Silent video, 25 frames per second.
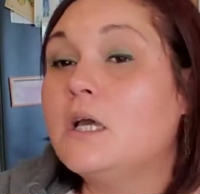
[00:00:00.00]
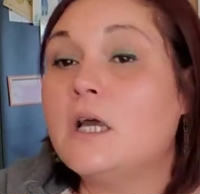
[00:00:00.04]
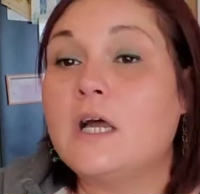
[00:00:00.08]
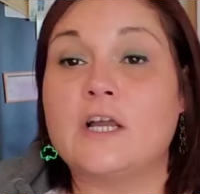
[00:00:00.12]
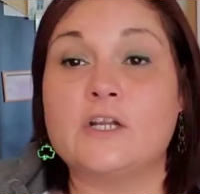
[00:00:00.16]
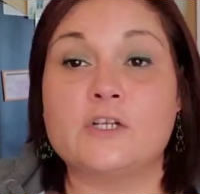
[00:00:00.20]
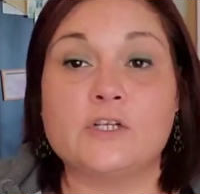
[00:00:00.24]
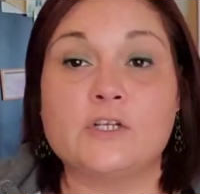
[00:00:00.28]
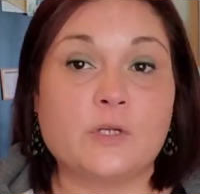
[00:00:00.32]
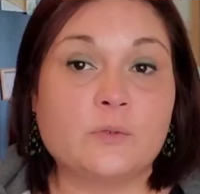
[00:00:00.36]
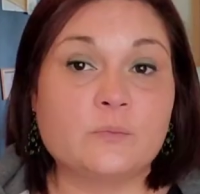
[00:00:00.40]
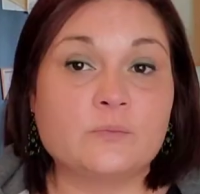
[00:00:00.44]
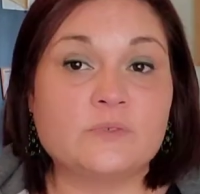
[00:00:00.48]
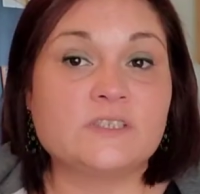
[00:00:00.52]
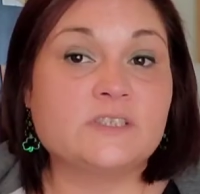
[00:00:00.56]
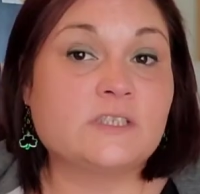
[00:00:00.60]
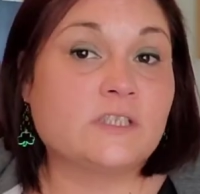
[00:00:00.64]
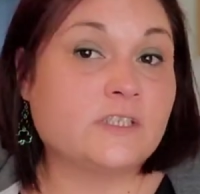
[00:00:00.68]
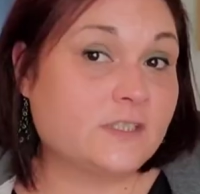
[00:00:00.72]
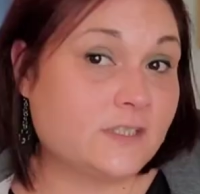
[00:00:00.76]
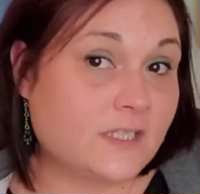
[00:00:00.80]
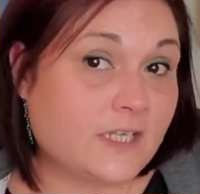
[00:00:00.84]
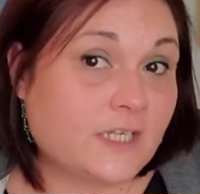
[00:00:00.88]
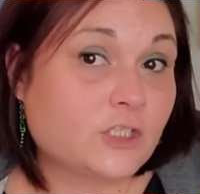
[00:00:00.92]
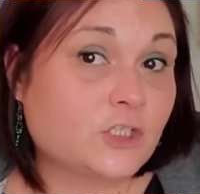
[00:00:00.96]
a gnome
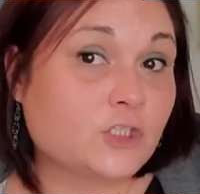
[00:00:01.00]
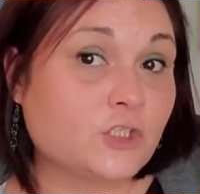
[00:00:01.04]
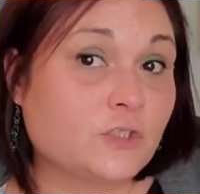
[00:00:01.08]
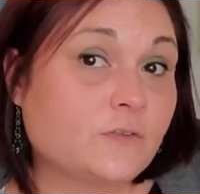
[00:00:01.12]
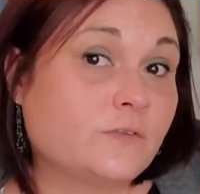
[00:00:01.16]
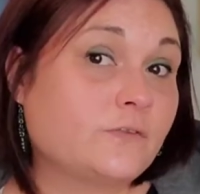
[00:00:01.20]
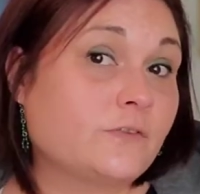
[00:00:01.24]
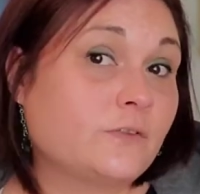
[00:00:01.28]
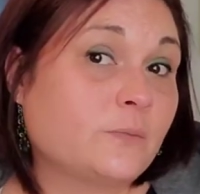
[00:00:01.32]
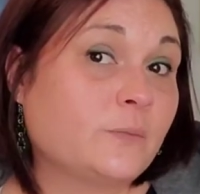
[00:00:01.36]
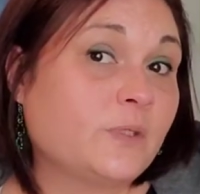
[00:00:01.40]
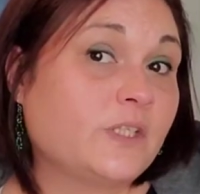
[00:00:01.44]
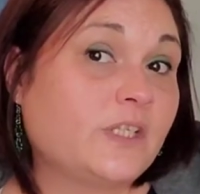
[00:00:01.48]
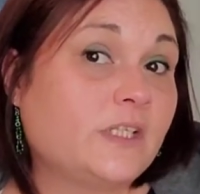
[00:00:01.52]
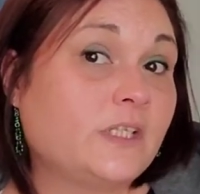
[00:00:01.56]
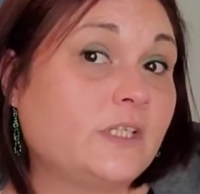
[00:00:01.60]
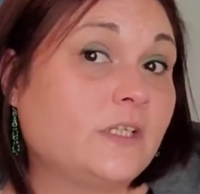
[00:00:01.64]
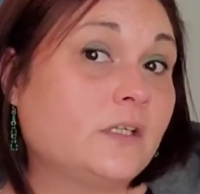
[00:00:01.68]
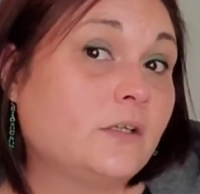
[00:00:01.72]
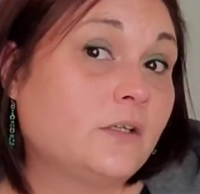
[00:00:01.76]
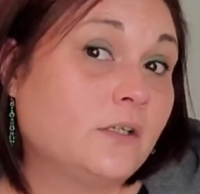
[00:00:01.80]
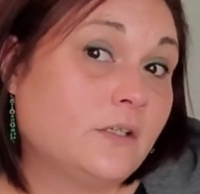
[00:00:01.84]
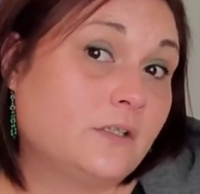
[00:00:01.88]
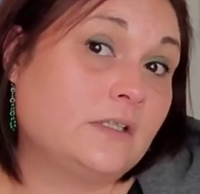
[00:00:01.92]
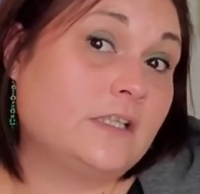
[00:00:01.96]
sun catcher for me
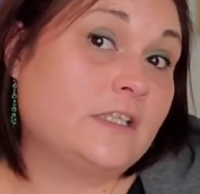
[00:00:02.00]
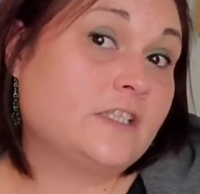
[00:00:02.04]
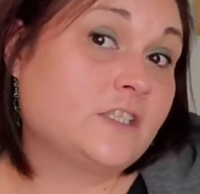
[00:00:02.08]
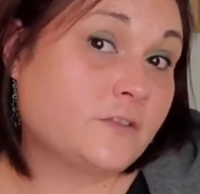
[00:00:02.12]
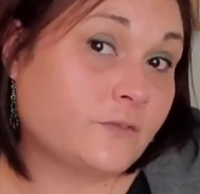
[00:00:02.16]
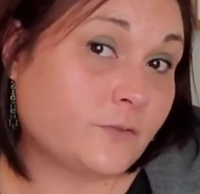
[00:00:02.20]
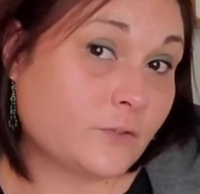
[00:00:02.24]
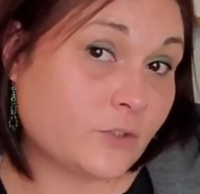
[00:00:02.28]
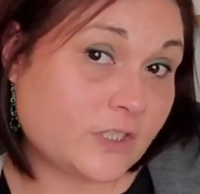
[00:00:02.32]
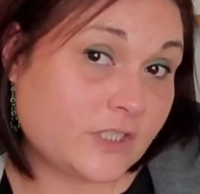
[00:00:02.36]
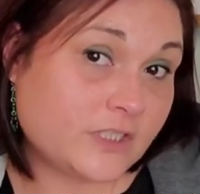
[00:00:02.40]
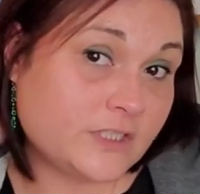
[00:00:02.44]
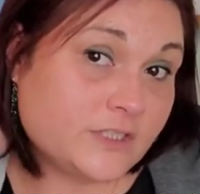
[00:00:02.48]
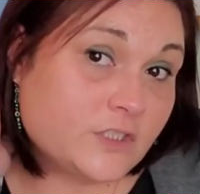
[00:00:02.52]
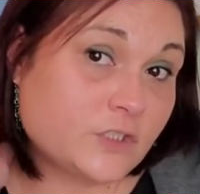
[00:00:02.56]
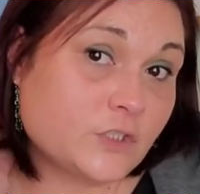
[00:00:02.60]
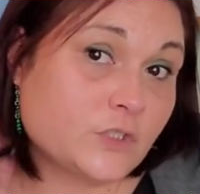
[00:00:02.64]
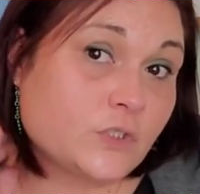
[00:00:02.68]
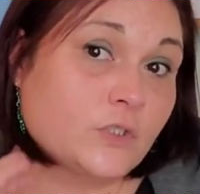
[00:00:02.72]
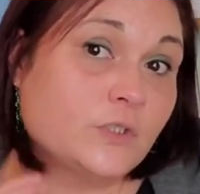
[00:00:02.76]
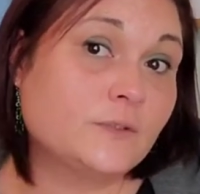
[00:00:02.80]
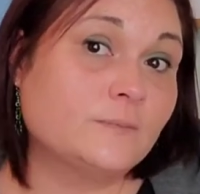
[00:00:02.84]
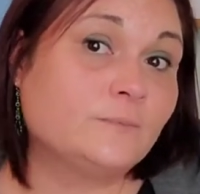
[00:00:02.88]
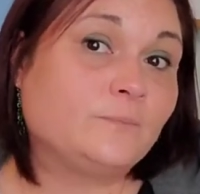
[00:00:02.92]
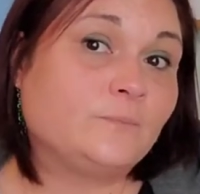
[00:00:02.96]
that's for
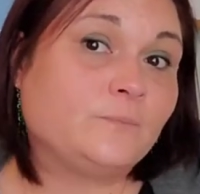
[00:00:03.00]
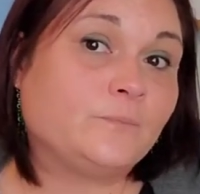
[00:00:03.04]
Easter.